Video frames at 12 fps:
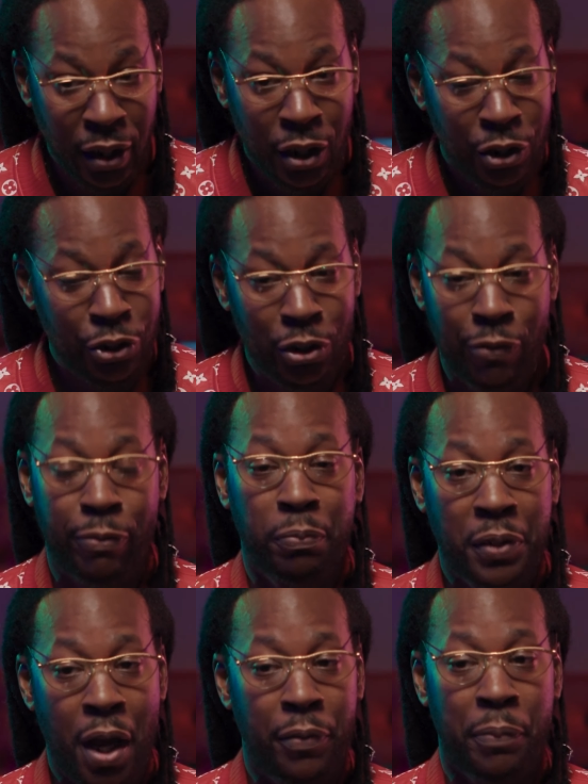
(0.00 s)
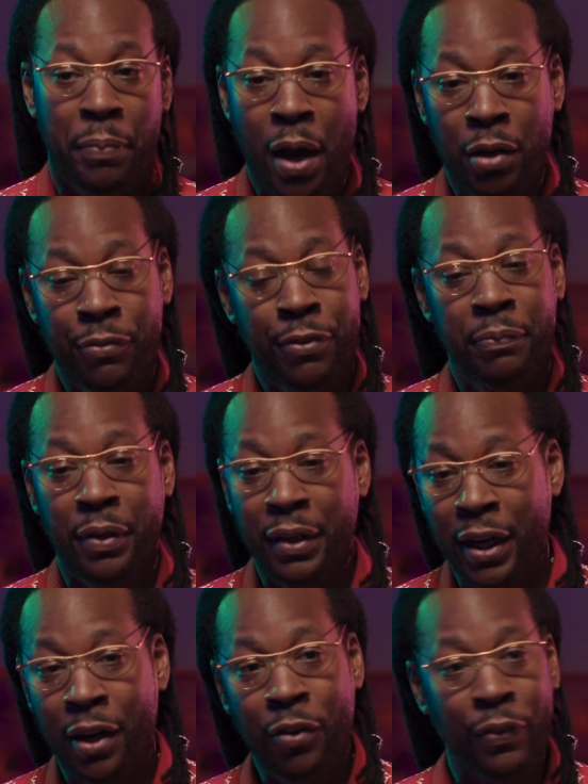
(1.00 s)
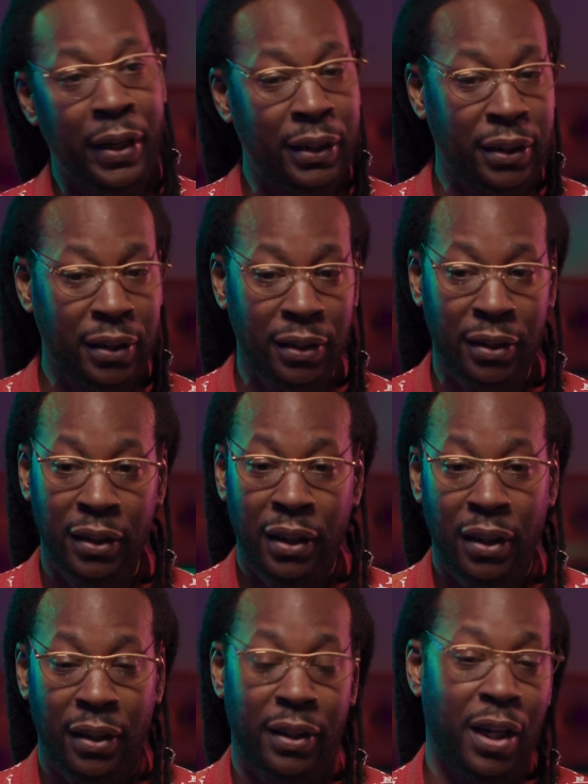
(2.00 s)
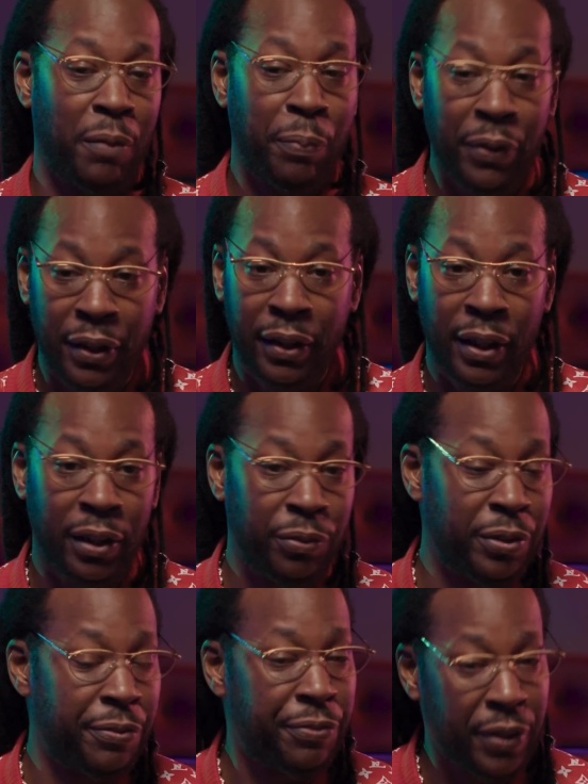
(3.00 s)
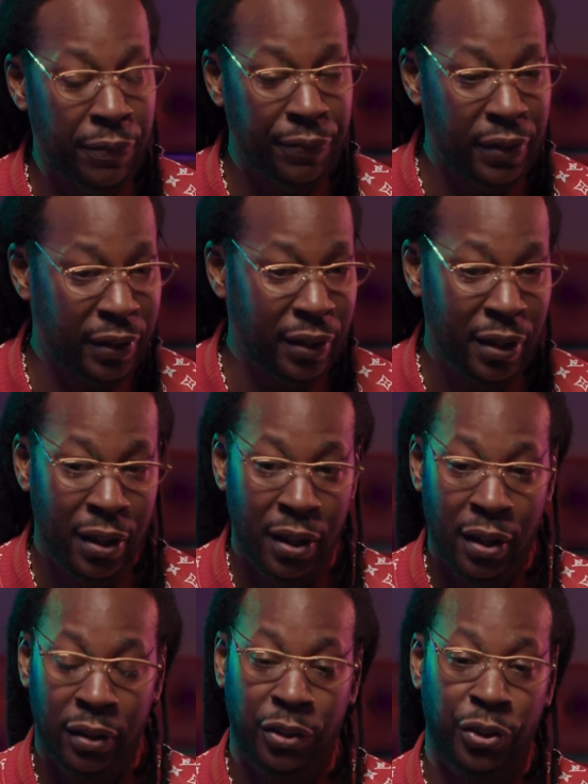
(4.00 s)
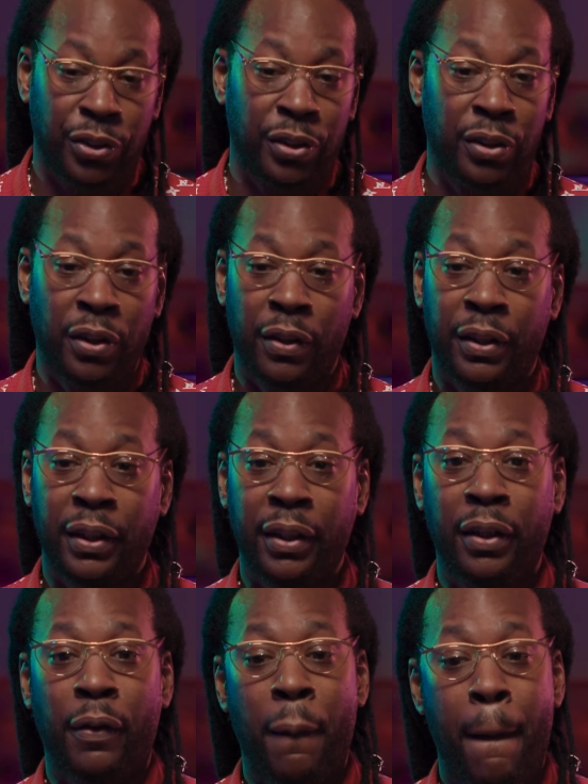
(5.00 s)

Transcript: You know, from top to bottom, from the narrations that I put together with 50 to the